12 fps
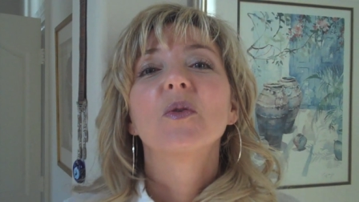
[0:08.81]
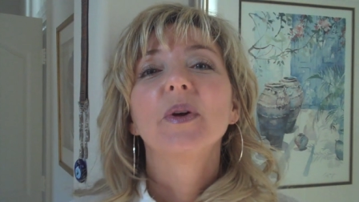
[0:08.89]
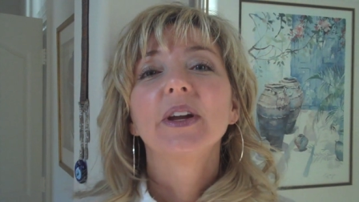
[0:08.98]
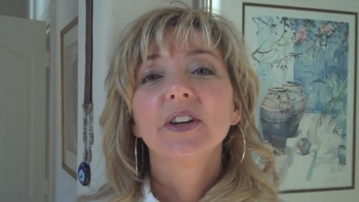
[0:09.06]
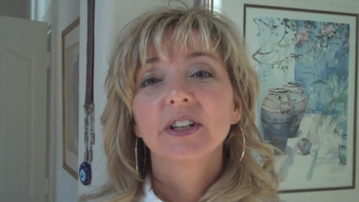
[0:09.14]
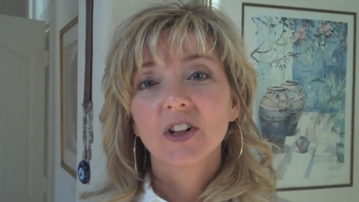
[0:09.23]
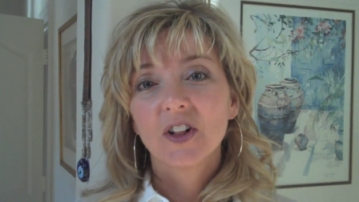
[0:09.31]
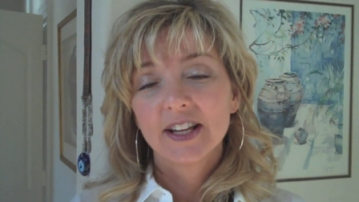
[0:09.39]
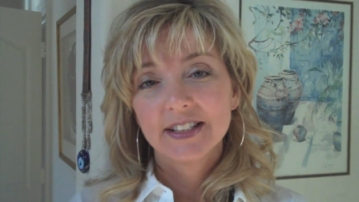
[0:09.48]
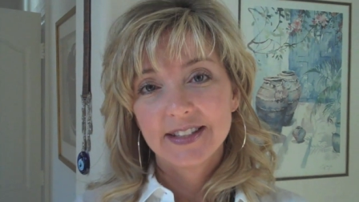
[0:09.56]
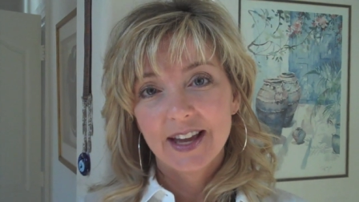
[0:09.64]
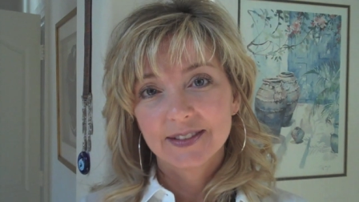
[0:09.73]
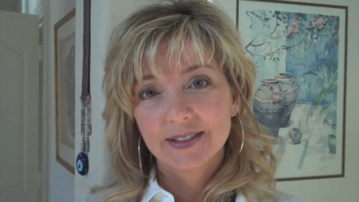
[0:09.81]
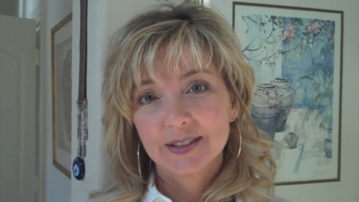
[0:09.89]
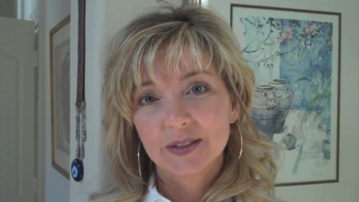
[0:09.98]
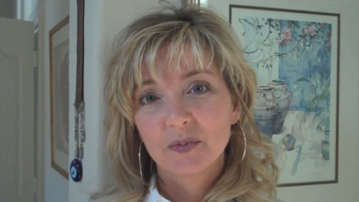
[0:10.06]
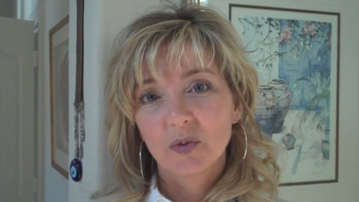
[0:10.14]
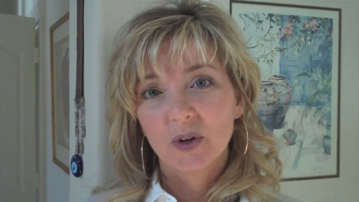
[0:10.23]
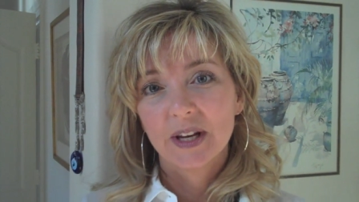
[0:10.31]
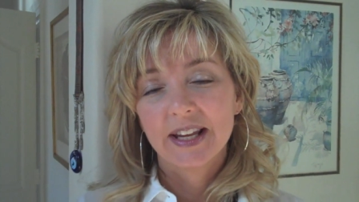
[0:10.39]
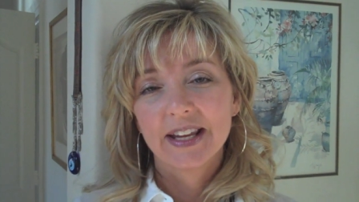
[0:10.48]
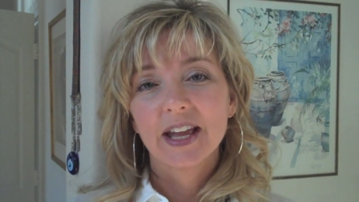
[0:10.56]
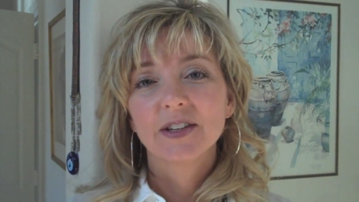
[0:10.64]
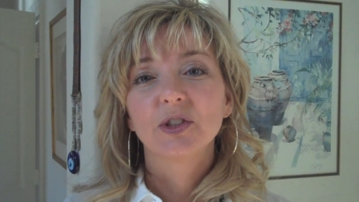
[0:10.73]
We're at a client's house this
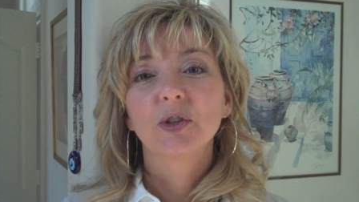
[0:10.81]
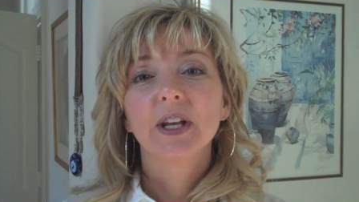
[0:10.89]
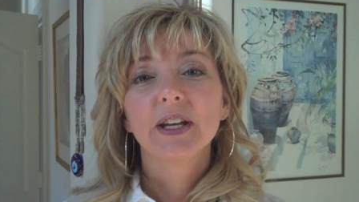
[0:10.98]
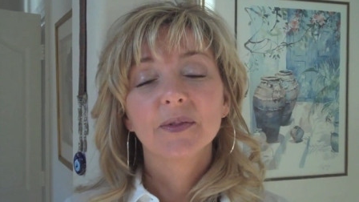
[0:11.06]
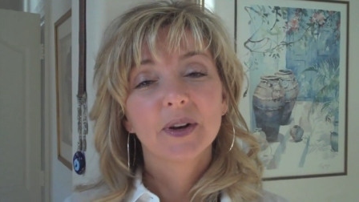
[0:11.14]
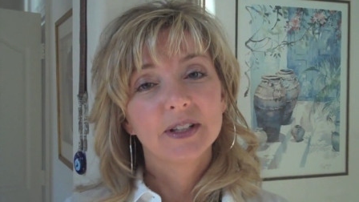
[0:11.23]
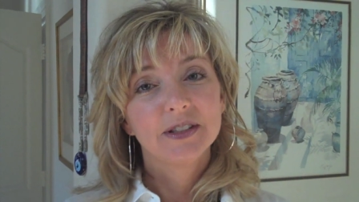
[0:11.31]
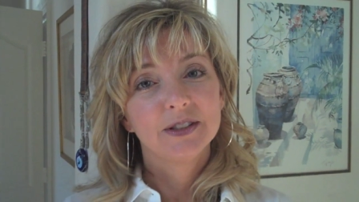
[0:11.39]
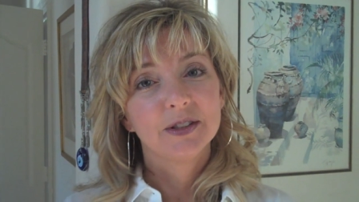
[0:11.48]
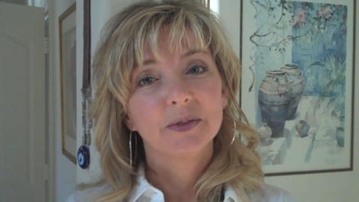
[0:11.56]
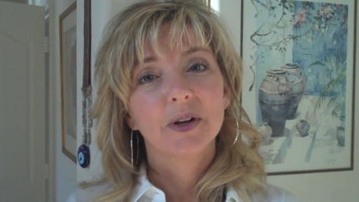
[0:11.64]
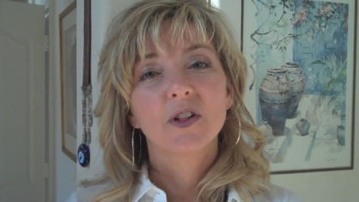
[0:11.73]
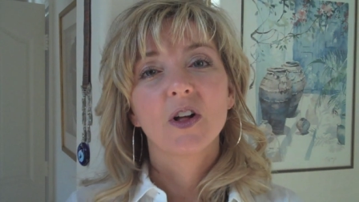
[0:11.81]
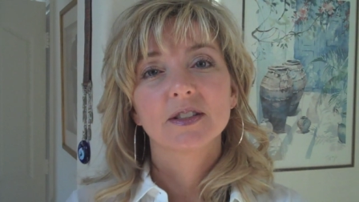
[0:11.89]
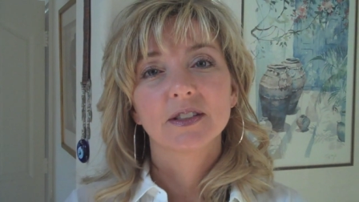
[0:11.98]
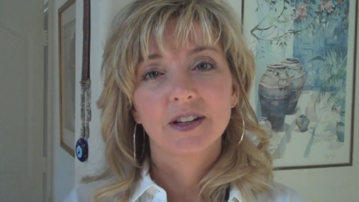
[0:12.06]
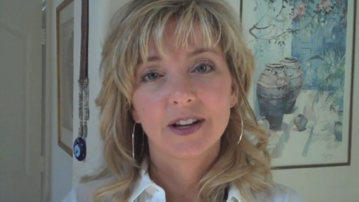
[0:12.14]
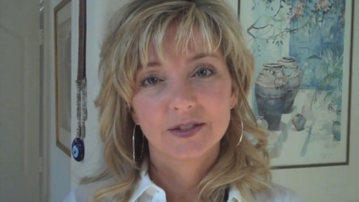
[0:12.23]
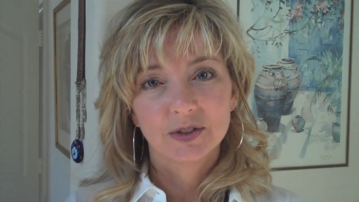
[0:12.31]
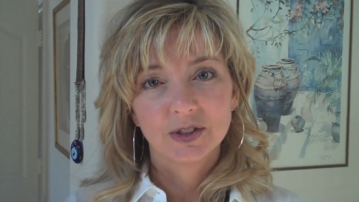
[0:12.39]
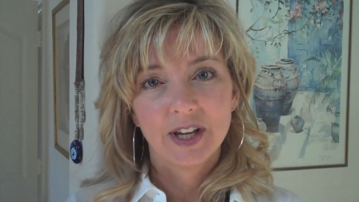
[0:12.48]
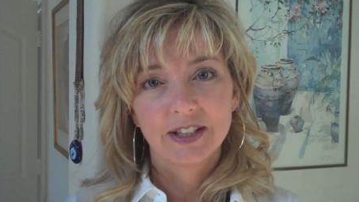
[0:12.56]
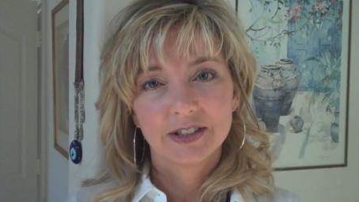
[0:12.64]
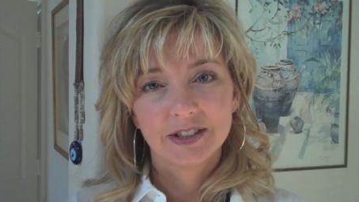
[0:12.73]
morning getting ready to do a closet
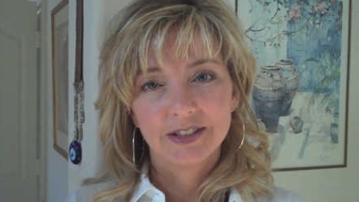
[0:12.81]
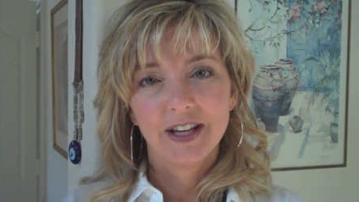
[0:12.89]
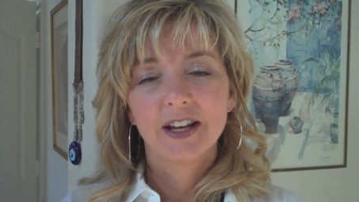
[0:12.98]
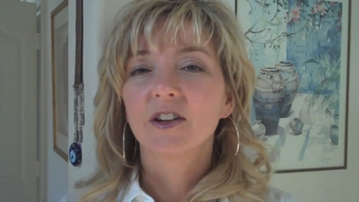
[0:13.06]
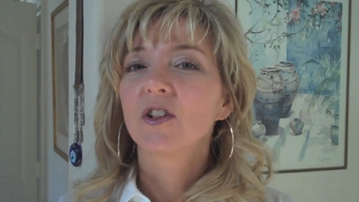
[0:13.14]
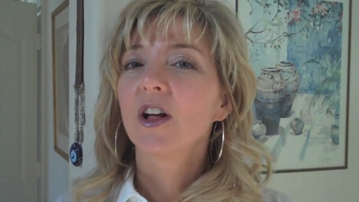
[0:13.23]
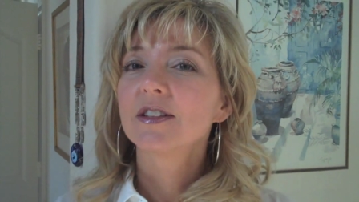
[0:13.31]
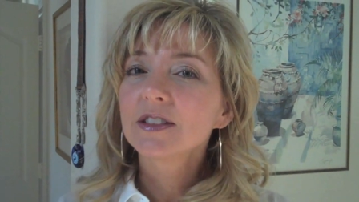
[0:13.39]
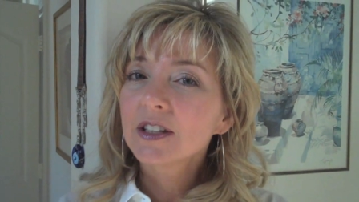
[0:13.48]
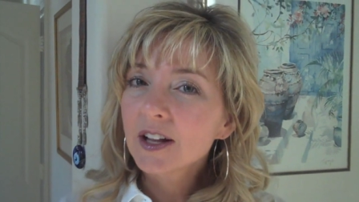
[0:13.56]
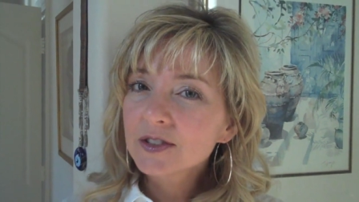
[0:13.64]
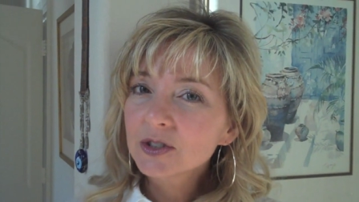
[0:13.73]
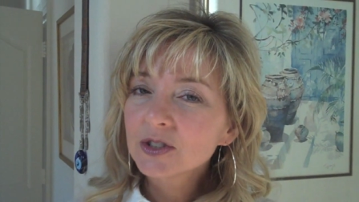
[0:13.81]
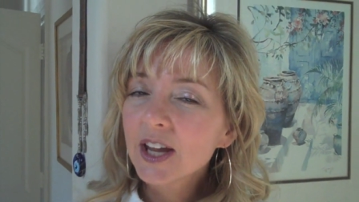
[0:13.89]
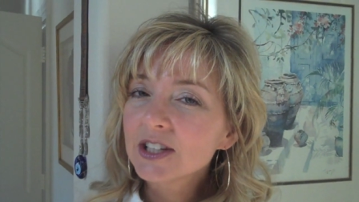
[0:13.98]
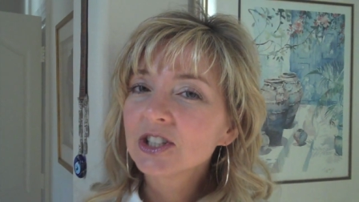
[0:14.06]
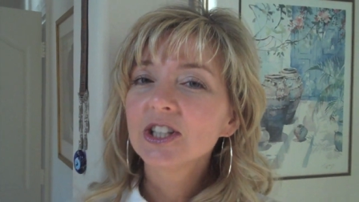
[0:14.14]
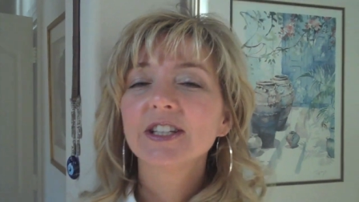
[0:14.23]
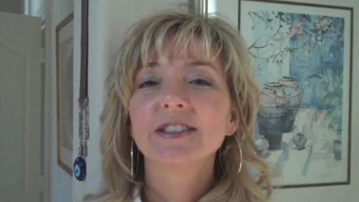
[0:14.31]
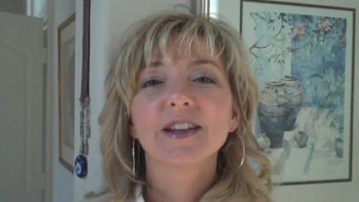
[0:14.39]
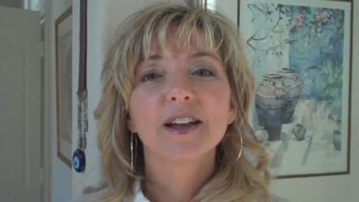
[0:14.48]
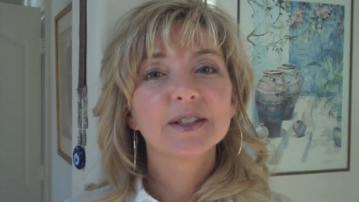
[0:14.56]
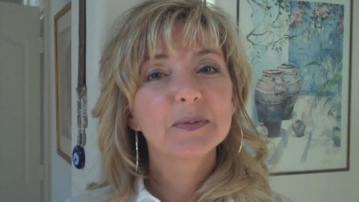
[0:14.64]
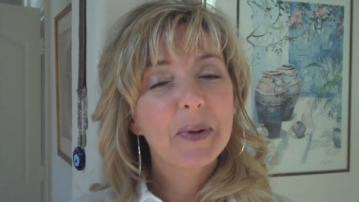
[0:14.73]
consultation. And a closet consultation is
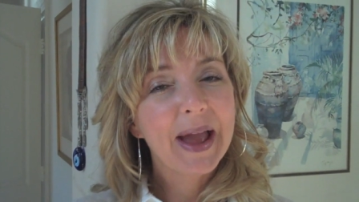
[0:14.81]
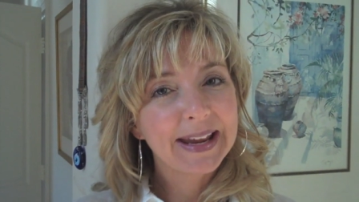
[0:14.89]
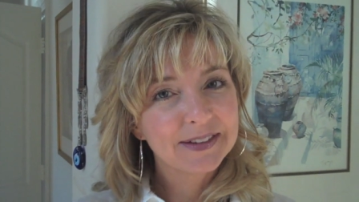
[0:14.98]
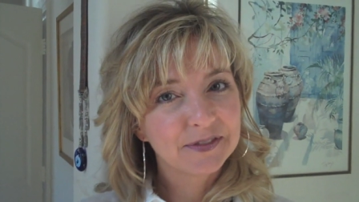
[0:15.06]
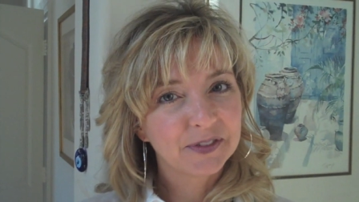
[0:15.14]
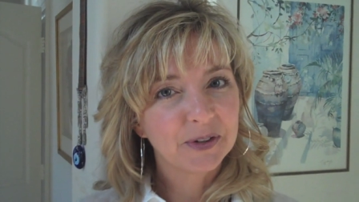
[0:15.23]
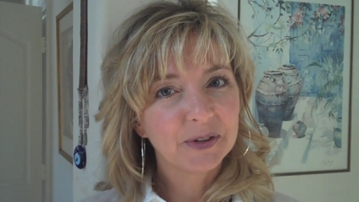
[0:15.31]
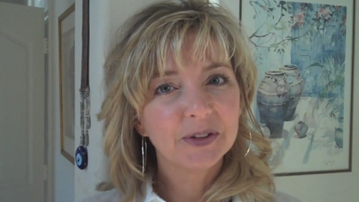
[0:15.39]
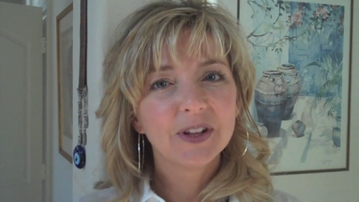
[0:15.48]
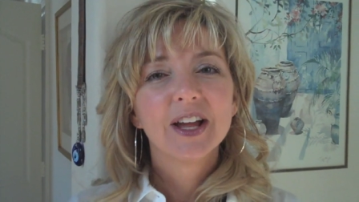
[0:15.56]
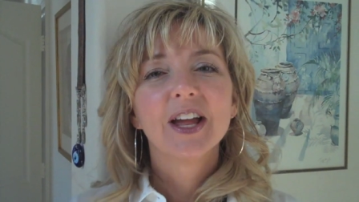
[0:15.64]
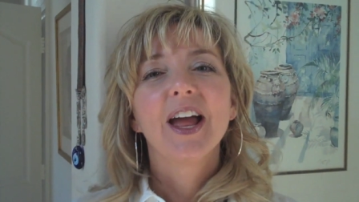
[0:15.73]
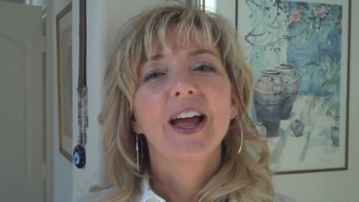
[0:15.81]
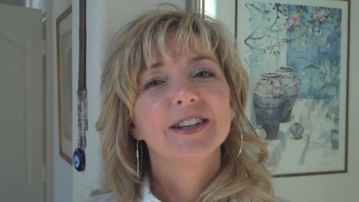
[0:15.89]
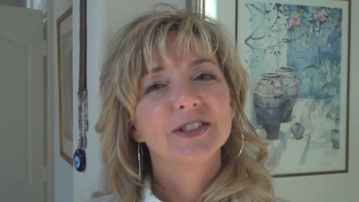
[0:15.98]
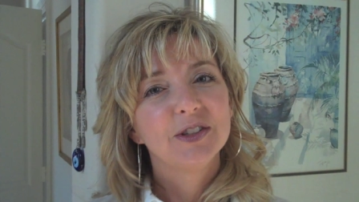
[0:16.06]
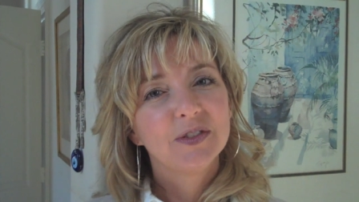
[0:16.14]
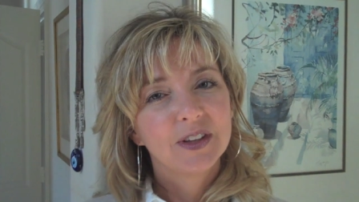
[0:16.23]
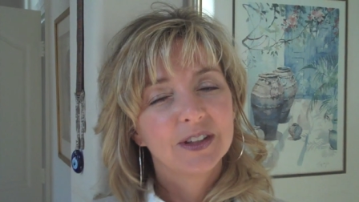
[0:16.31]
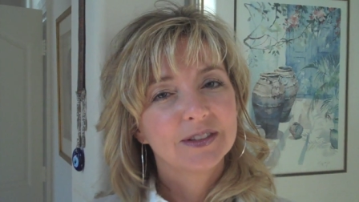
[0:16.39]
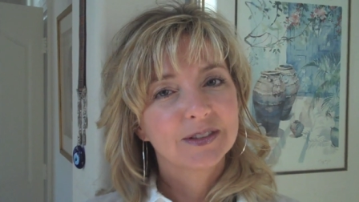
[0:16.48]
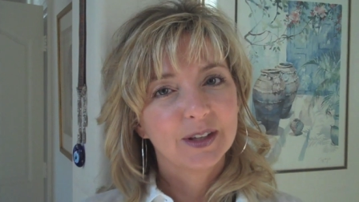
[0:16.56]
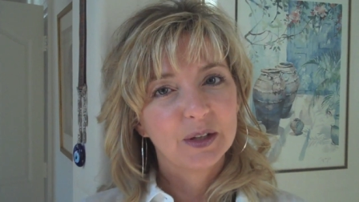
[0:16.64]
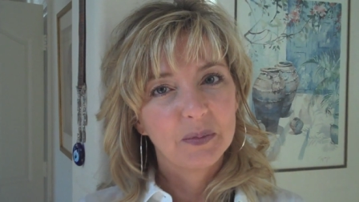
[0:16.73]
not as painful as you think
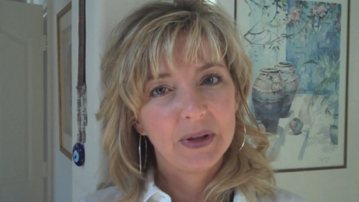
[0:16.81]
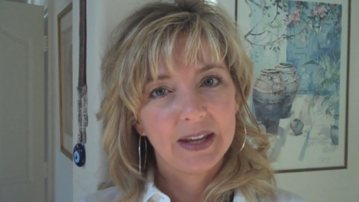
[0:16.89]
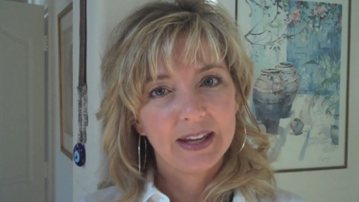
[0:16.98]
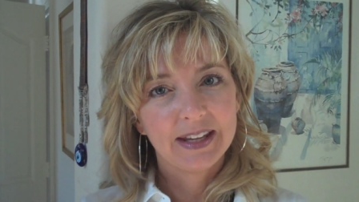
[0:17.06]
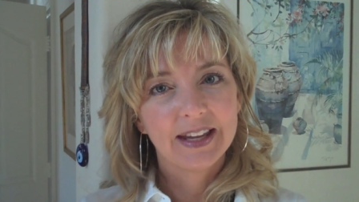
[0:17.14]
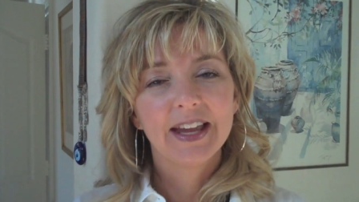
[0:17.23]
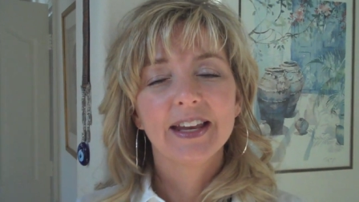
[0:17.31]
it's going to be.